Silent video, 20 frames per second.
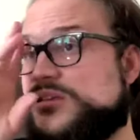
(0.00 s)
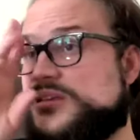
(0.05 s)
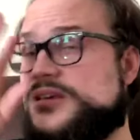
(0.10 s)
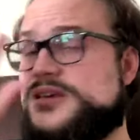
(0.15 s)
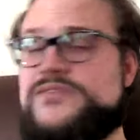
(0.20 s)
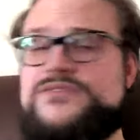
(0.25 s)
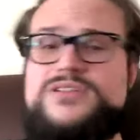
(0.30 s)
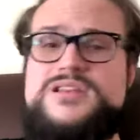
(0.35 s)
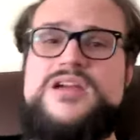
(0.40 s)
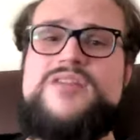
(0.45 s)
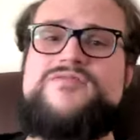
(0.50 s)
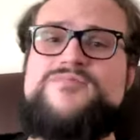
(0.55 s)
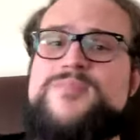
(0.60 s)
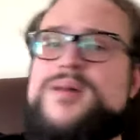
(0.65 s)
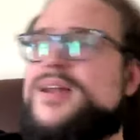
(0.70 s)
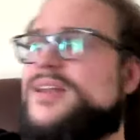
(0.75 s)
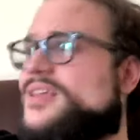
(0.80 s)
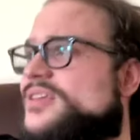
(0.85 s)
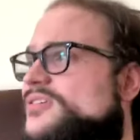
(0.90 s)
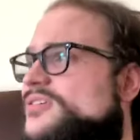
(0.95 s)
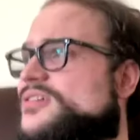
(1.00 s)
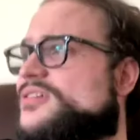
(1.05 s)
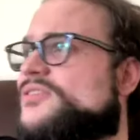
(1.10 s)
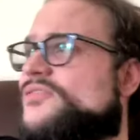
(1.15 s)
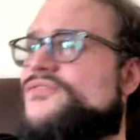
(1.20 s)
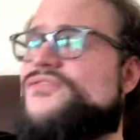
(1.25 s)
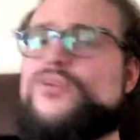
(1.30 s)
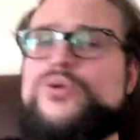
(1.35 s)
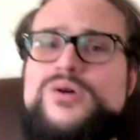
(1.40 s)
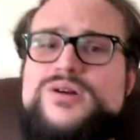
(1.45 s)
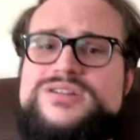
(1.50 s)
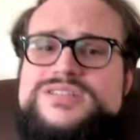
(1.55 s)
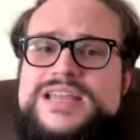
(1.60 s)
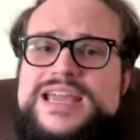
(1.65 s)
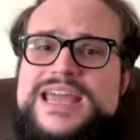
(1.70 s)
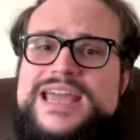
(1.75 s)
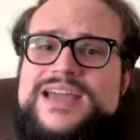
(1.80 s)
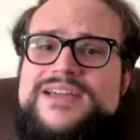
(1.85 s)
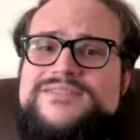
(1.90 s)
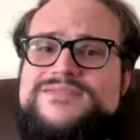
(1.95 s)
you have enough money, you can afford to
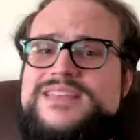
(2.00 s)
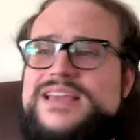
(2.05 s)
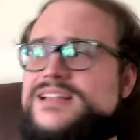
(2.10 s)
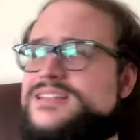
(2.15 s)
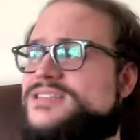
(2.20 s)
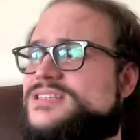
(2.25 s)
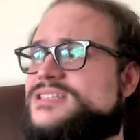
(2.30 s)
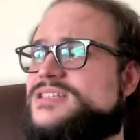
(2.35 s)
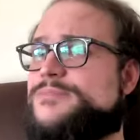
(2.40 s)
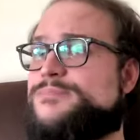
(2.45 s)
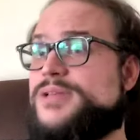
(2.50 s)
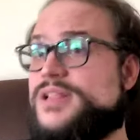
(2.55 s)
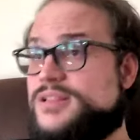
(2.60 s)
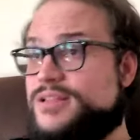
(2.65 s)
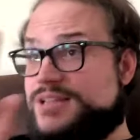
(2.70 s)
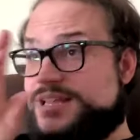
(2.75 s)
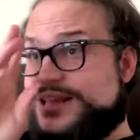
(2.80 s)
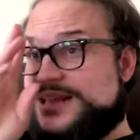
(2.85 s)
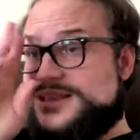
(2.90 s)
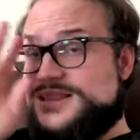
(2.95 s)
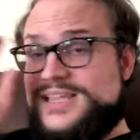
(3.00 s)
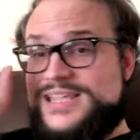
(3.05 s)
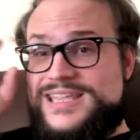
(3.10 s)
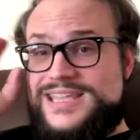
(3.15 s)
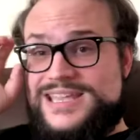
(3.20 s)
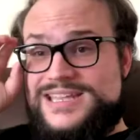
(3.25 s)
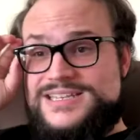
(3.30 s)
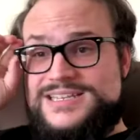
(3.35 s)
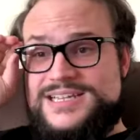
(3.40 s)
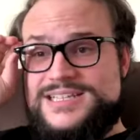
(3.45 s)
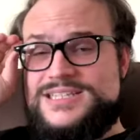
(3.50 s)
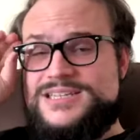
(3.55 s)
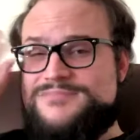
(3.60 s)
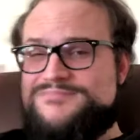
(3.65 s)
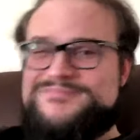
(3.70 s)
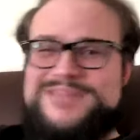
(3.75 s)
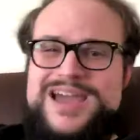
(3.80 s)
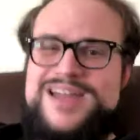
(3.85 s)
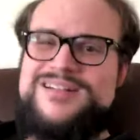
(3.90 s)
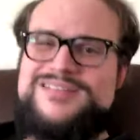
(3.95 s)
have that stability, and like it
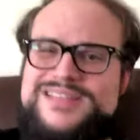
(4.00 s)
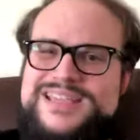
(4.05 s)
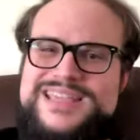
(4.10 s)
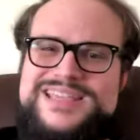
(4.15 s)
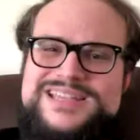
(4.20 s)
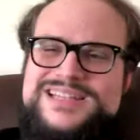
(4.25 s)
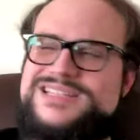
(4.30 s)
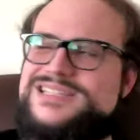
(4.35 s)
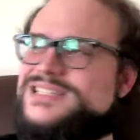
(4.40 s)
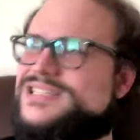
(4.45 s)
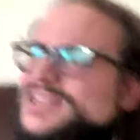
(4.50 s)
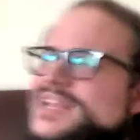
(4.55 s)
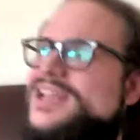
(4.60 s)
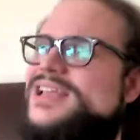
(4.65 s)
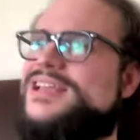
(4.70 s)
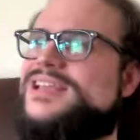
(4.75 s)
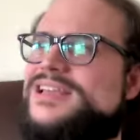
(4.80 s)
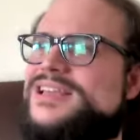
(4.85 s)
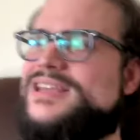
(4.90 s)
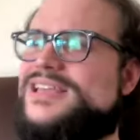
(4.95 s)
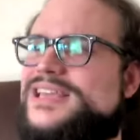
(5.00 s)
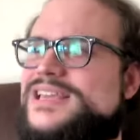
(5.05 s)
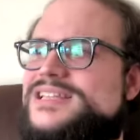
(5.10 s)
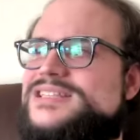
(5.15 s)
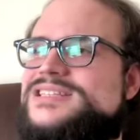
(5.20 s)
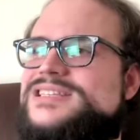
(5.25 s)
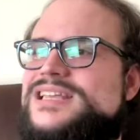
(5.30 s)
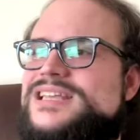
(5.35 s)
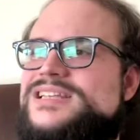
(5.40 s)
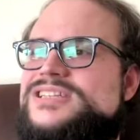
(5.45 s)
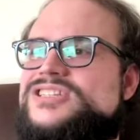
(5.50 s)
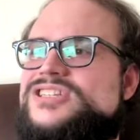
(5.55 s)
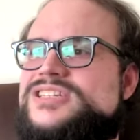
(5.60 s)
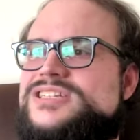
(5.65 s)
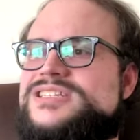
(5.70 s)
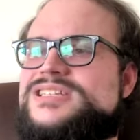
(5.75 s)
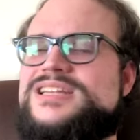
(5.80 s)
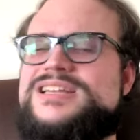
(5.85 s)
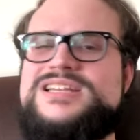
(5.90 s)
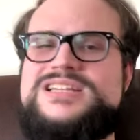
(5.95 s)
doesn't matter. Like it's it's it's
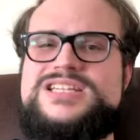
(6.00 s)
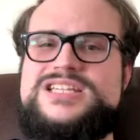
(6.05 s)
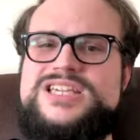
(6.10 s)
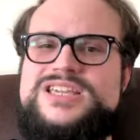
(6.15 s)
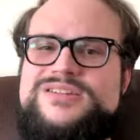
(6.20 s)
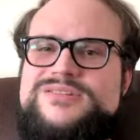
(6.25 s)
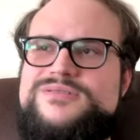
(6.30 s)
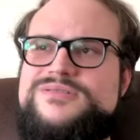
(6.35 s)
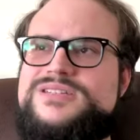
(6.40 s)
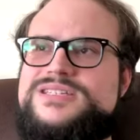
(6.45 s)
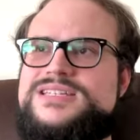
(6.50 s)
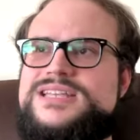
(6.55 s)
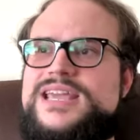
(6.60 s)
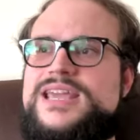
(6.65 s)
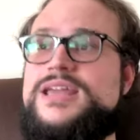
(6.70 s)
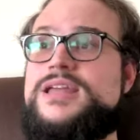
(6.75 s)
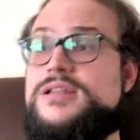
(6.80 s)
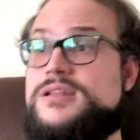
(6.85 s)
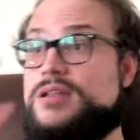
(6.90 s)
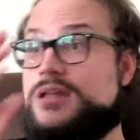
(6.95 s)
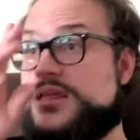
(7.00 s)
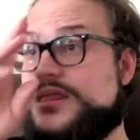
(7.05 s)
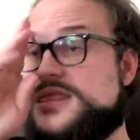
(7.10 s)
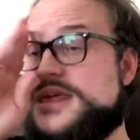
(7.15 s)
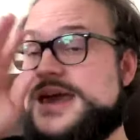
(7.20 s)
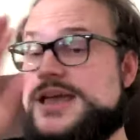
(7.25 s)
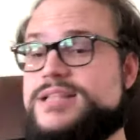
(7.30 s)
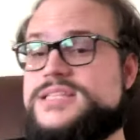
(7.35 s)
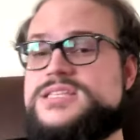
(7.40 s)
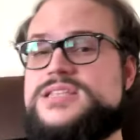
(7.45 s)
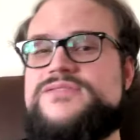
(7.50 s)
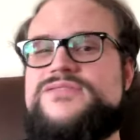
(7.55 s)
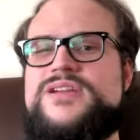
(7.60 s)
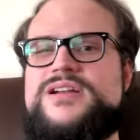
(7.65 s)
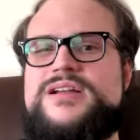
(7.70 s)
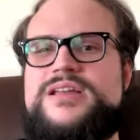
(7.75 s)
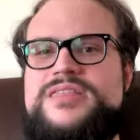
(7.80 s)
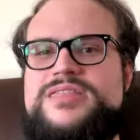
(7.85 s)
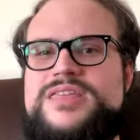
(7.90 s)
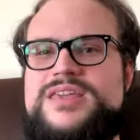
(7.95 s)
just an excuse, and that's the
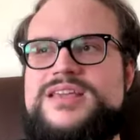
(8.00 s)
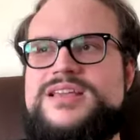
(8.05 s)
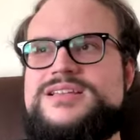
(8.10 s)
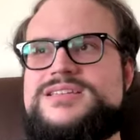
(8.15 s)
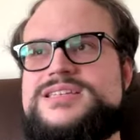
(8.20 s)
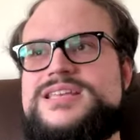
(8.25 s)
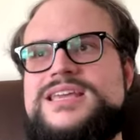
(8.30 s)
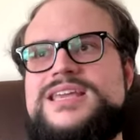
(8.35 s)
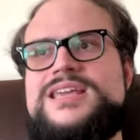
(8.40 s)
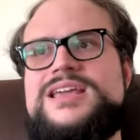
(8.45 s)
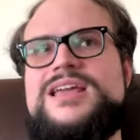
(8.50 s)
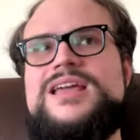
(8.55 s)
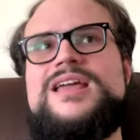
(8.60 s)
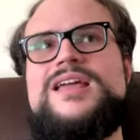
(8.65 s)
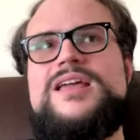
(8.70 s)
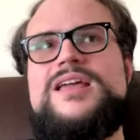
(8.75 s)
very thing. It's like